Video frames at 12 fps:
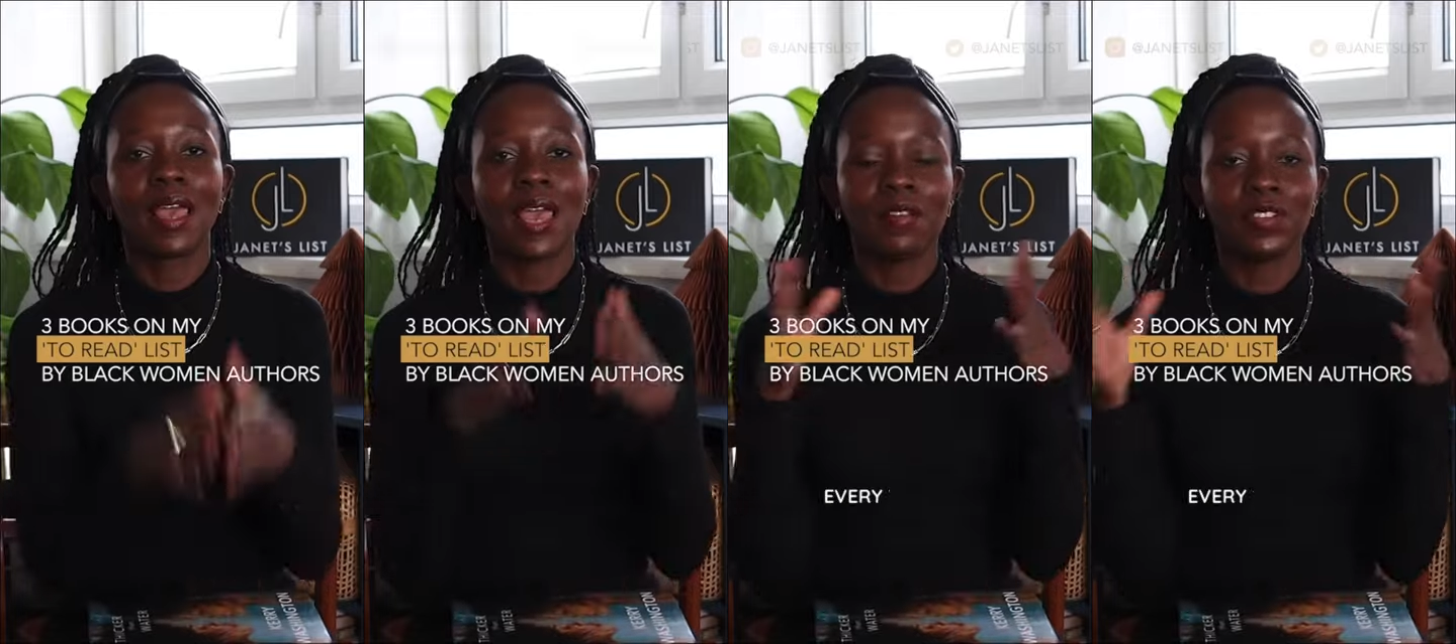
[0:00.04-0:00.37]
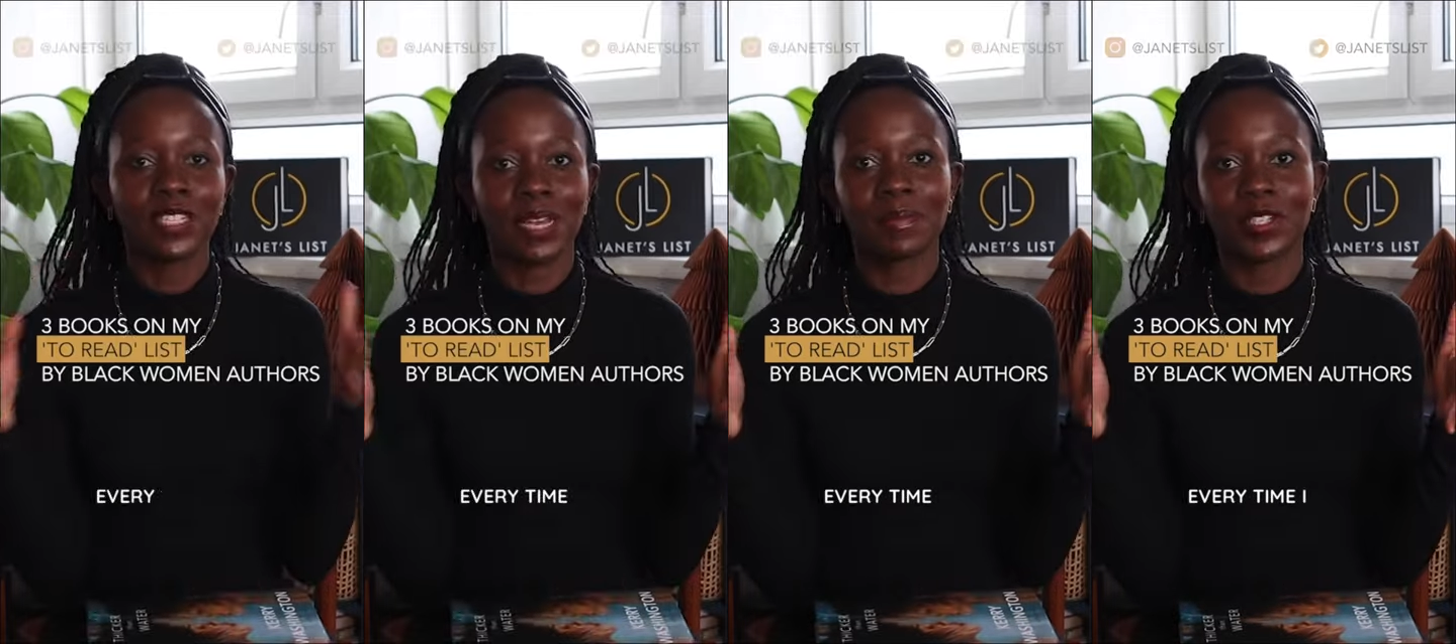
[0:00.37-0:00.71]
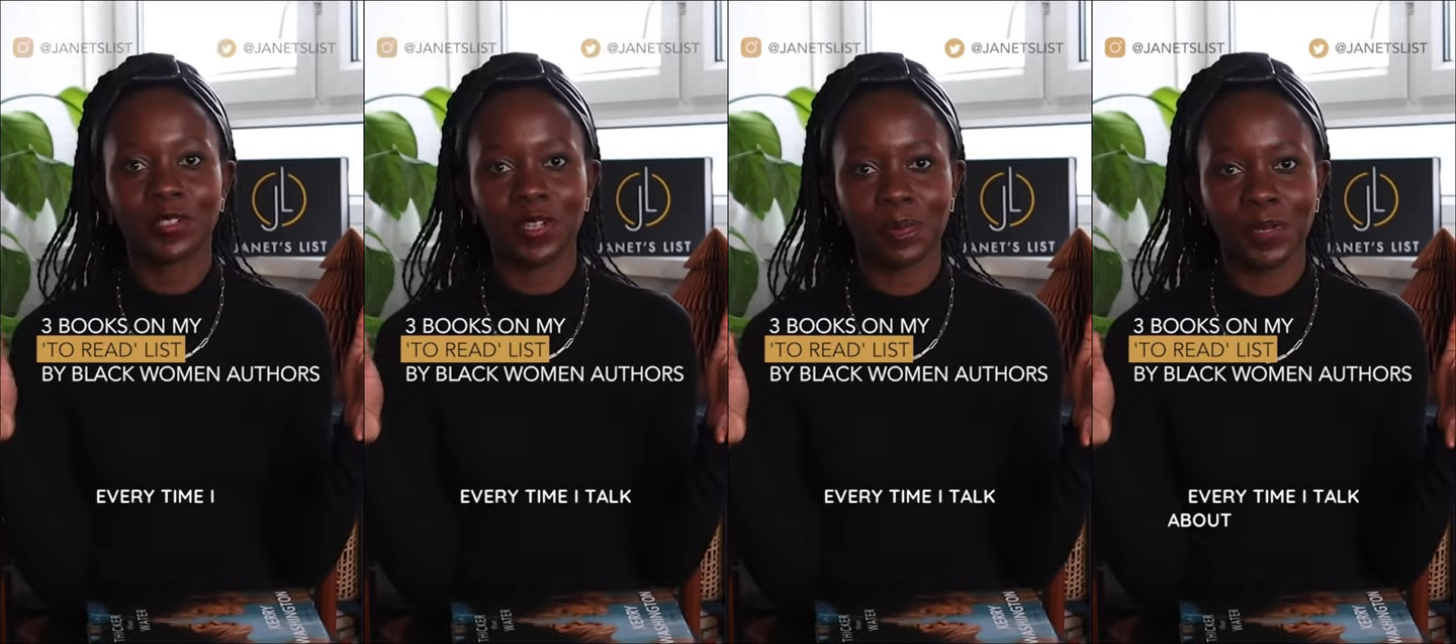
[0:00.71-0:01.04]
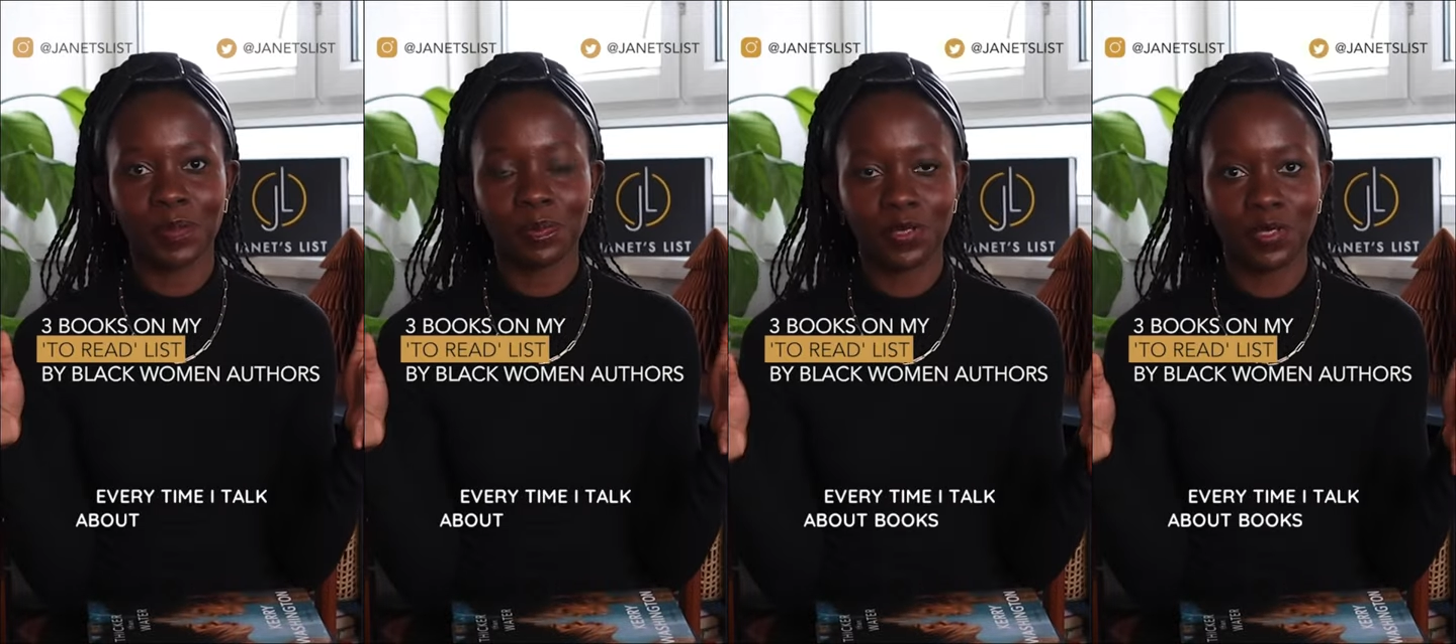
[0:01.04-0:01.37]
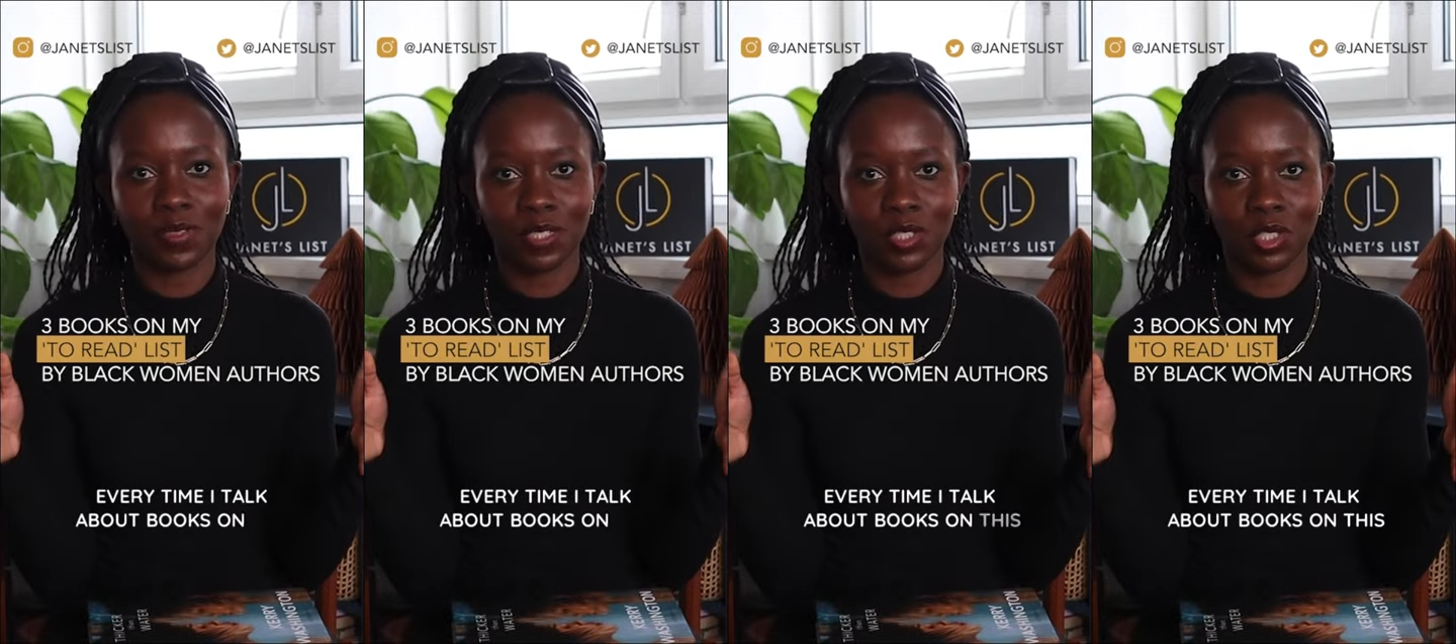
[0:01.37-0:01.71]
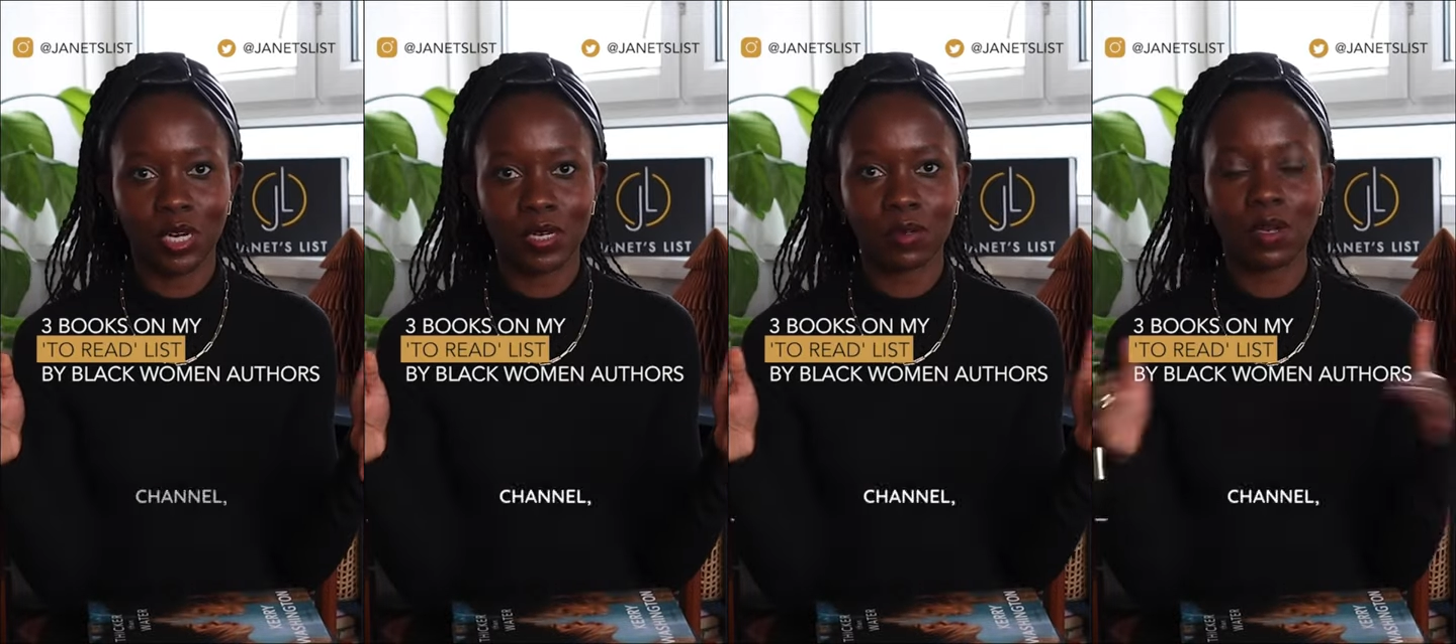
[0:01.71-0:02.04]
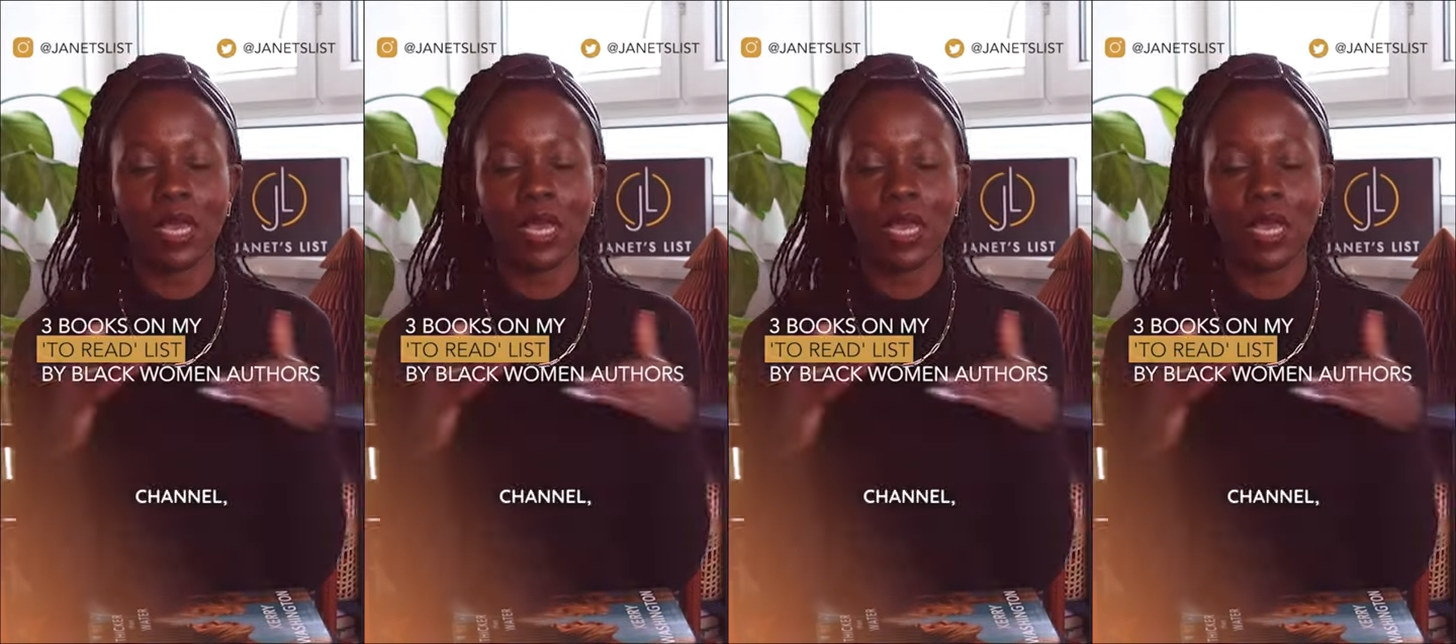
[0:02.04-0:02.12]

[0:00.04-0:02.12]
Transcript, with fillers: Every time I talk about books on this channel,